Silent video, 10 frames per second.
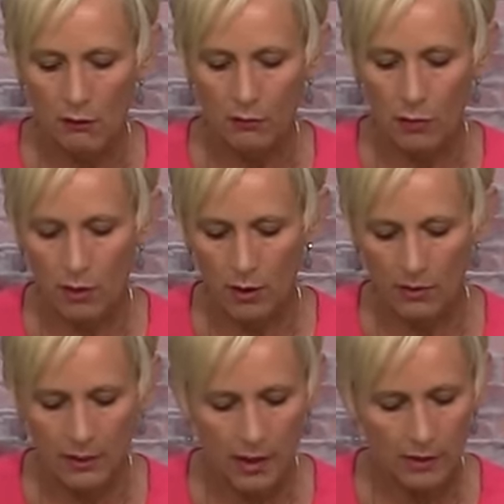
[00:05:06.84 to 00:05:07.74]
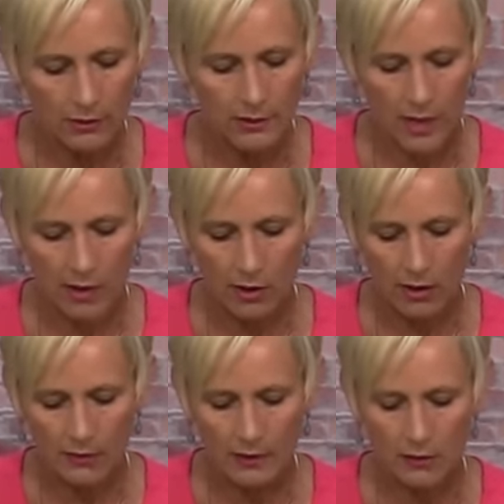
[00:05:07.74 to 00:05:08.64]
for the colors that are
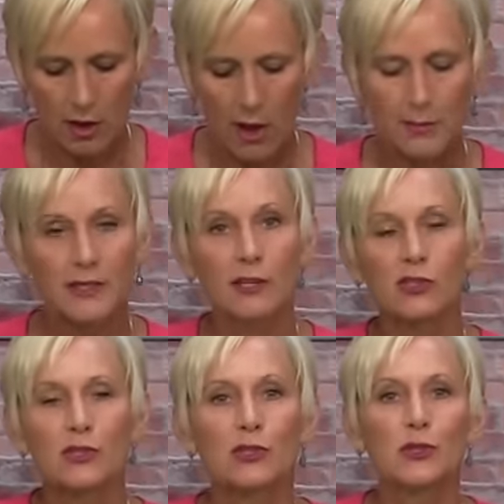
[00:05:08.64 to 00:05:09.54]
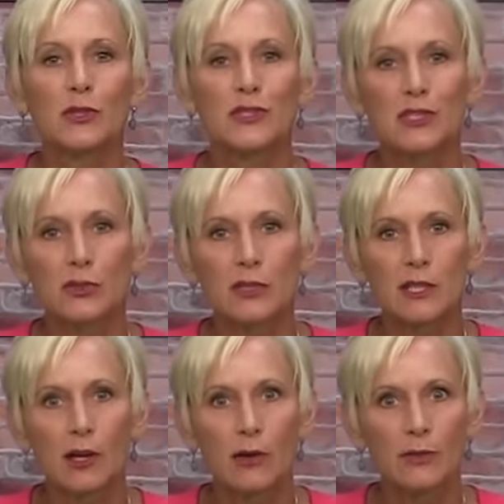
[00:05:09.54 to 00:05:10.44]
in the top section so you can still
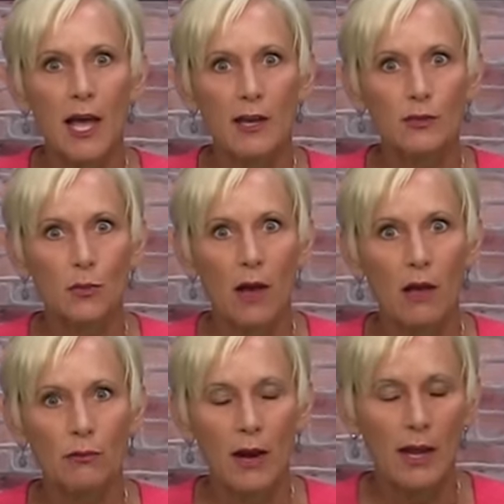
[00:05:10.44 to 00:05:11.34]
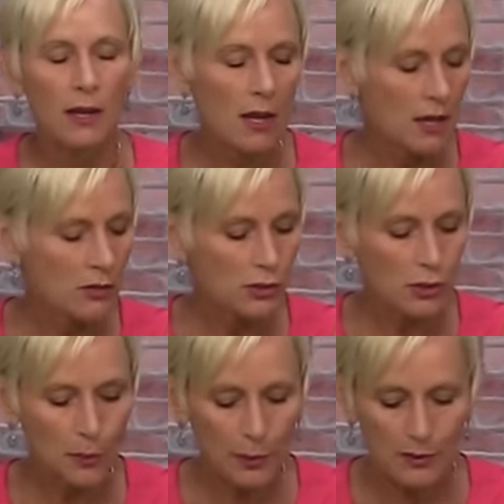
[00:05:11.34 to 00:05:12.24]
see those as well, right?
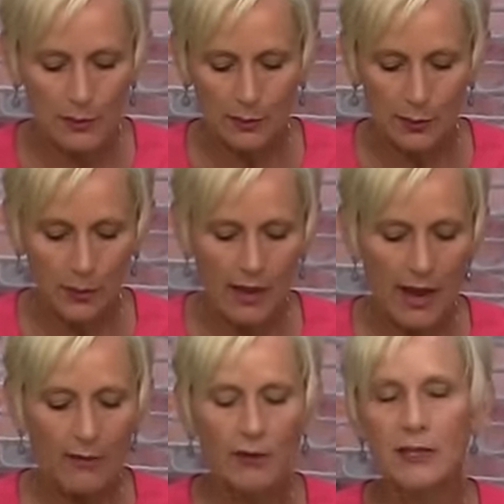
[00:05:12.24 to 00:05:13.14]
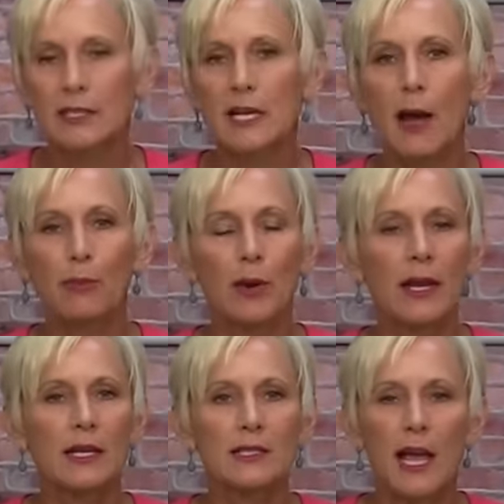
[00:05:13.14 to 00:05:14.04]
Super simple, everything's
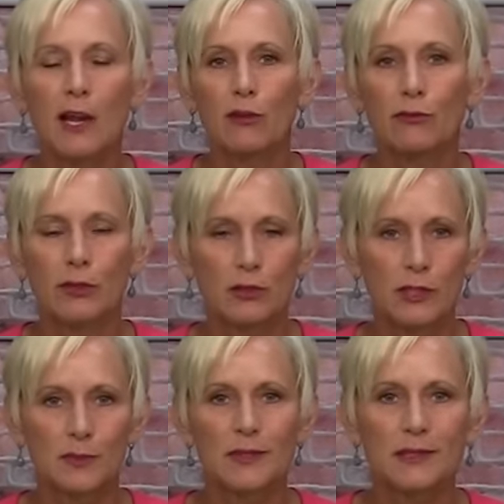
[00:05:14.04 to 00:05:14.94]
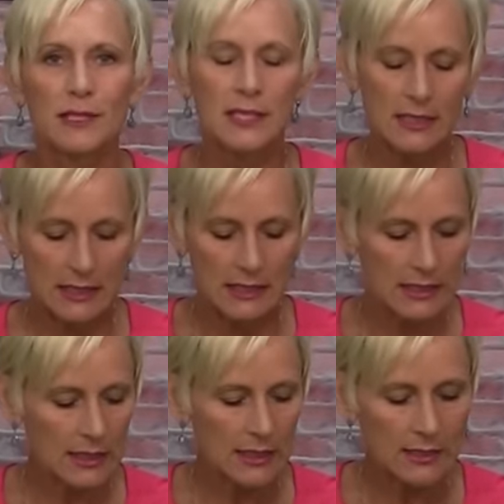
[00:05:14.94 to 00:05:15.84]
upright, it's at your fingertips, it's easy to
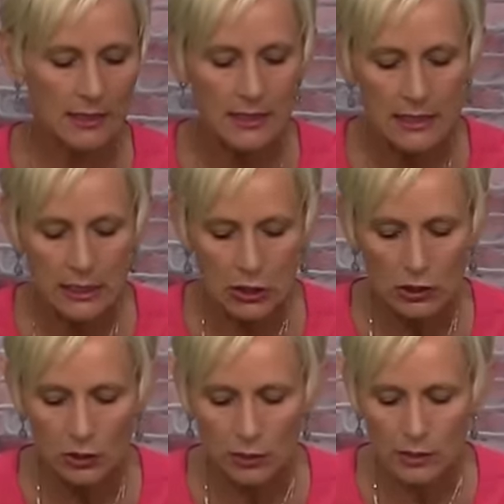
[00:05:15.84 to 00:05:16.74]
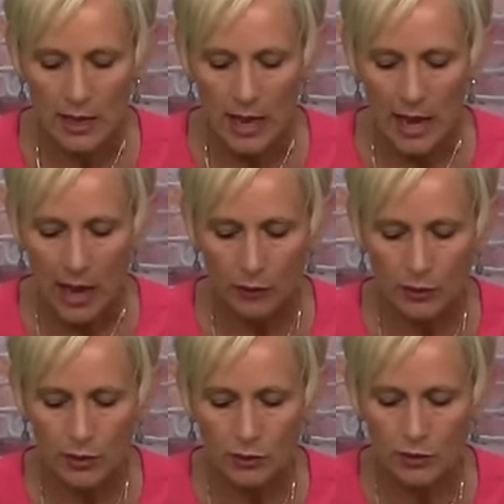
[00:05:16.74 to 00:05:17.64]
see, it's easy to use, and
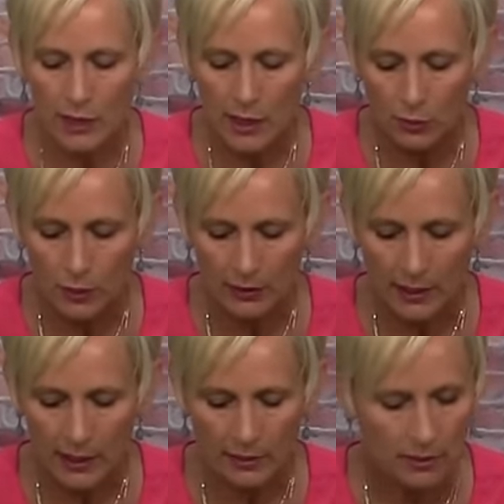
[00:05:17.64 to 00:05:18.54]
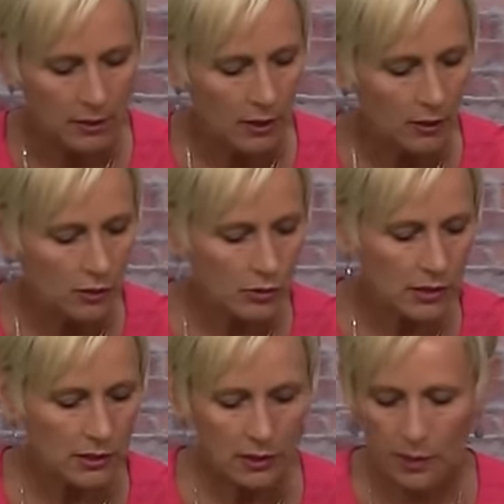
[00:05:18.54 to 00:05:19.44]
when you're done with it, you're
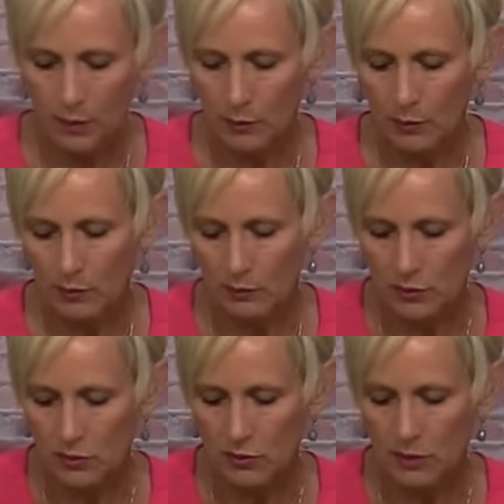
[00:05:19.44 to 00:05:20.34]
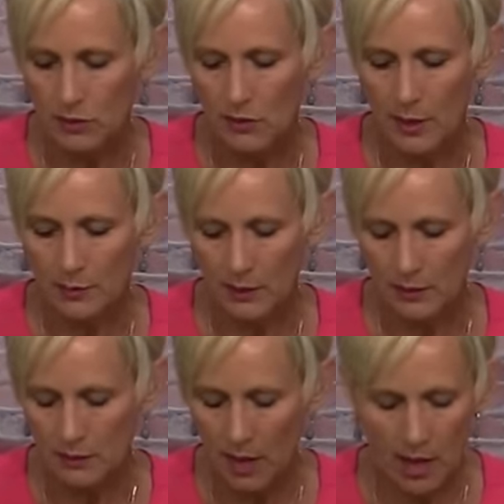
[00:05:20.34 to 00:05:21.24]
just gonna remove the straps on
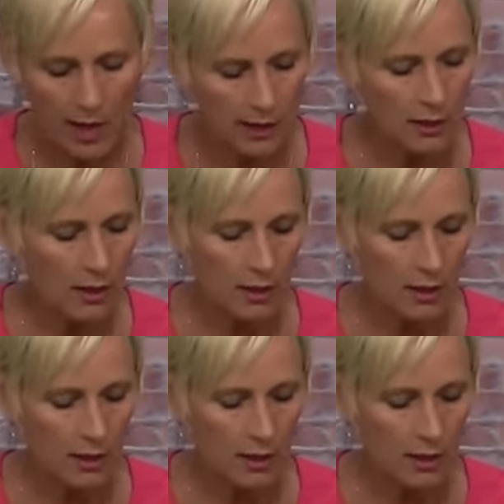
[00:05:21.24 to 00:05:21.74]
the side,